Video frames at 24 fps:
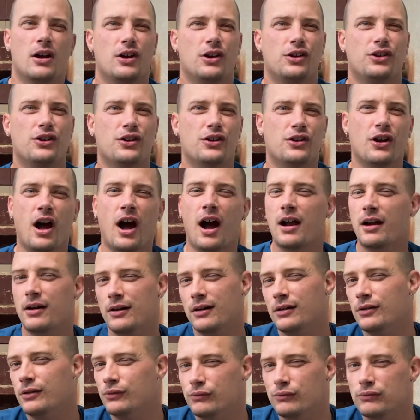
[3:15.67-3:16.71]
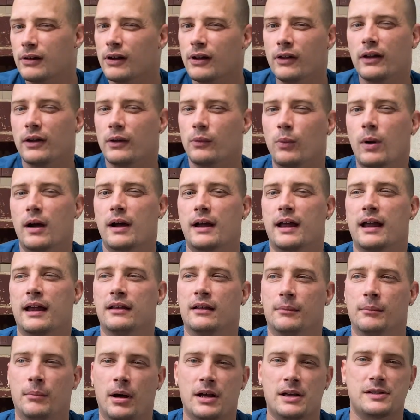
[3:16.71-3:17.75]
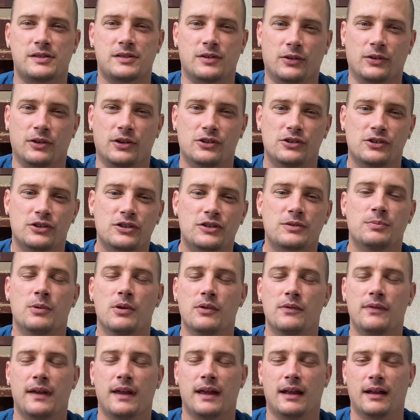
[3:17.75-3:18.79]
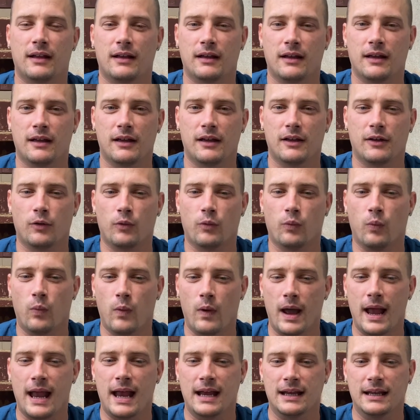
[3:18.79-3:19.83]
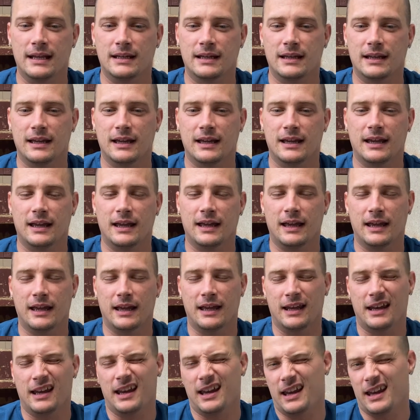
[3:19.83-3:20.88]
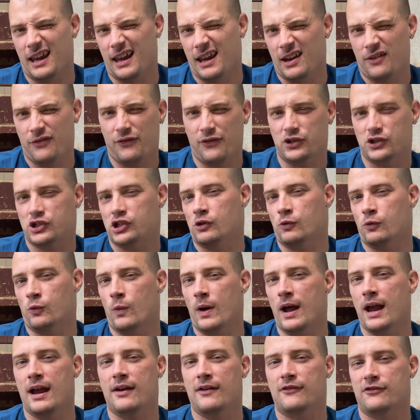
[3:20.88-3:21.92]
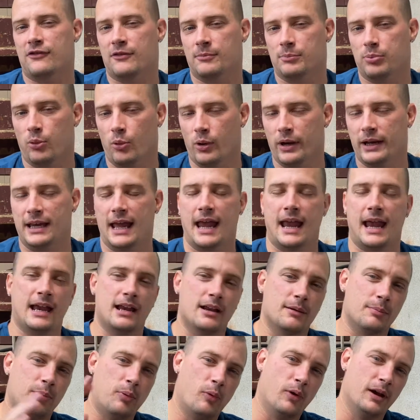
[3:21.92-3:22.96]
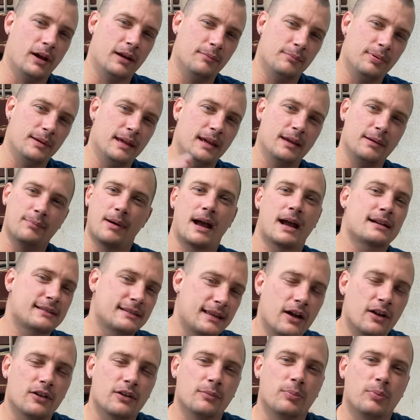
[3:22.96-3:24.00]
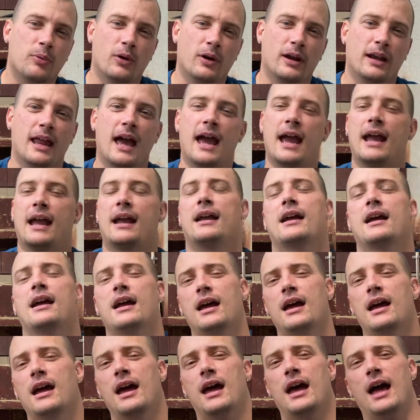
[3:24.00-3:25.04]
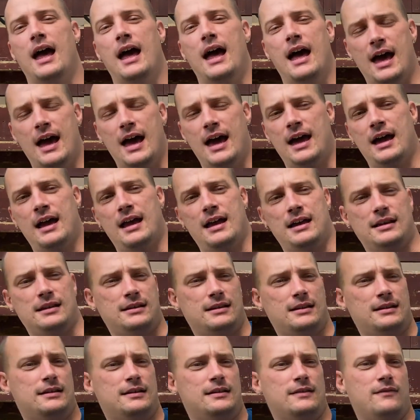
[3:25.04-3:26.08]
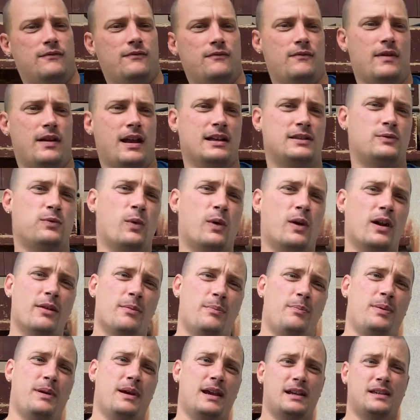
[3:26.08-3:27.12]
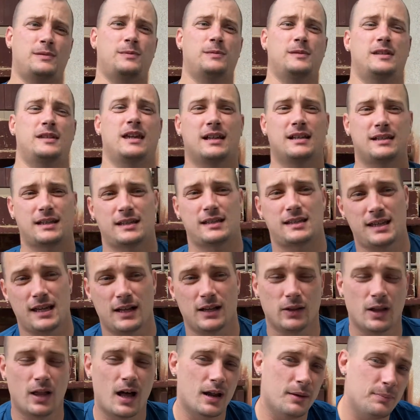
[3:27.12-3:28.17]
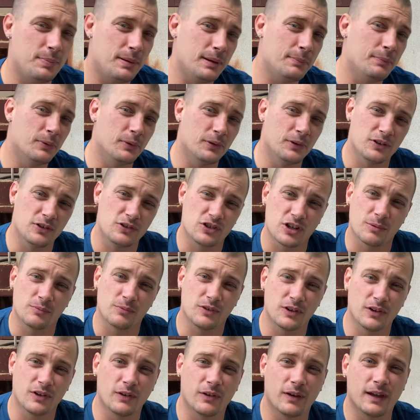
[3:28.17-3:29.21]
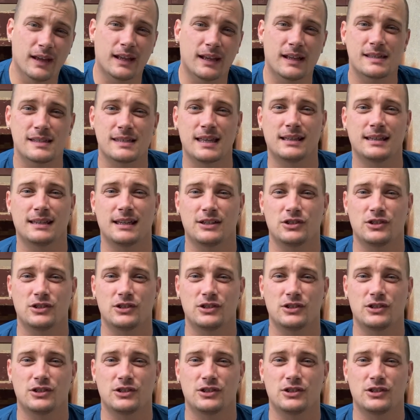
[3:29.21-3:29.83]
you're not really working the muscle. You're just moving weight in an inefficient way from point A to point B back down to point A. And it's one of the biggest mistakes I see a lot of people in the gym doing, is that